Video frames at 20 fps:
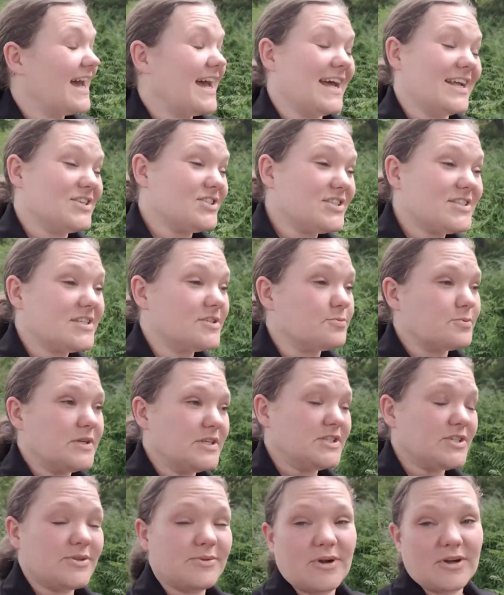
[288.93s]
And just as we
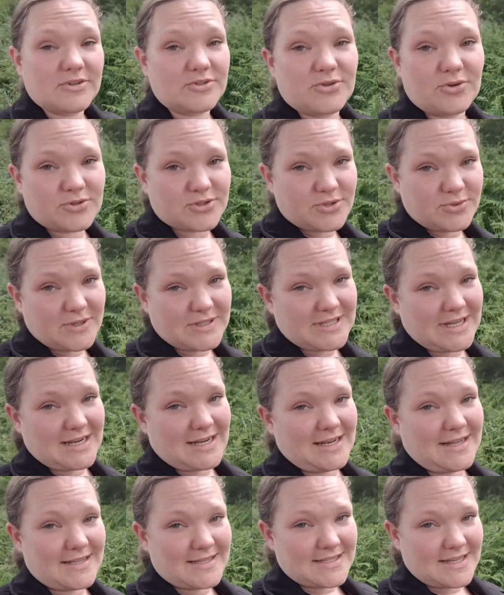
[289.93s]
do, our dogs do
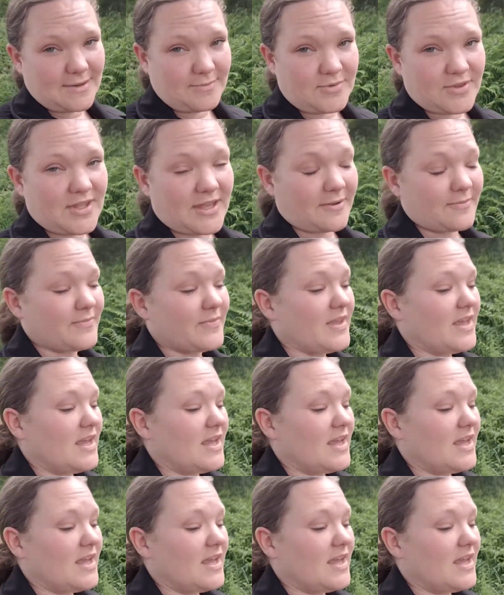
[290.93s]
exactly the same thing.